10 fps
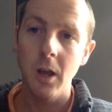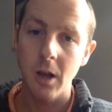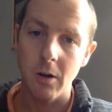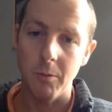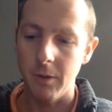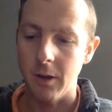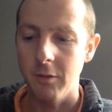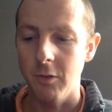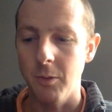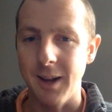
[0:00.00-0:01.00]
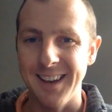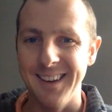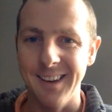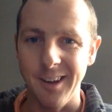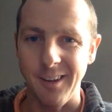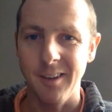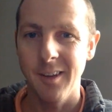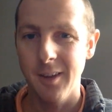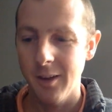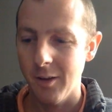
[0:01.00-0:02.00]
and hopefully it gives you an idea
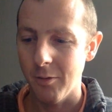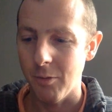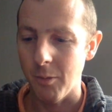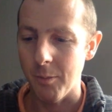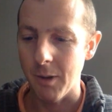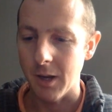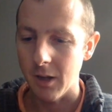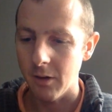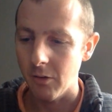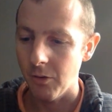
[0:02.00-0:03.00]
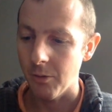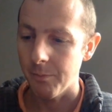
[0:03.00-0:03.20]
of what we might get into.